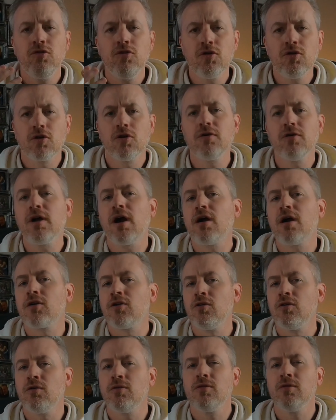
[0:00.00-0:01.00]
You could
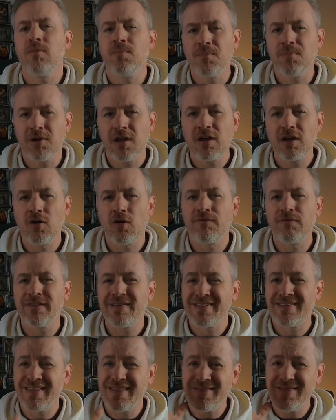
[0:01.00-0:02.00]
argue the break-off
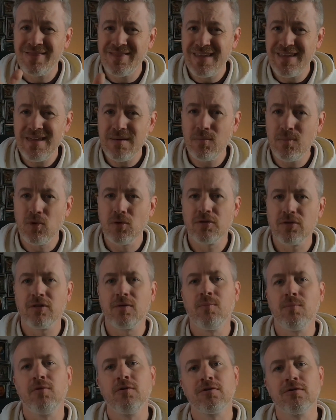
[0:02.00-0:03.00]
is the most
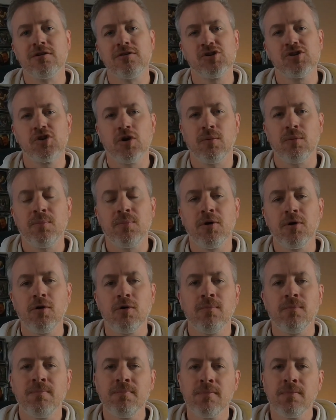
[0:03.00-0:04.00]
important shot in
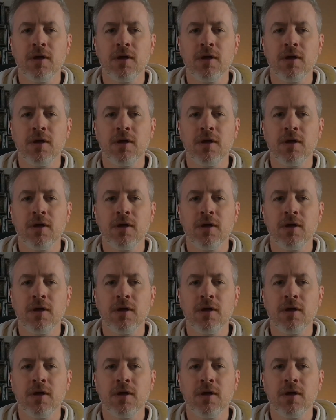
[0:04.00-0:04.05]
pool.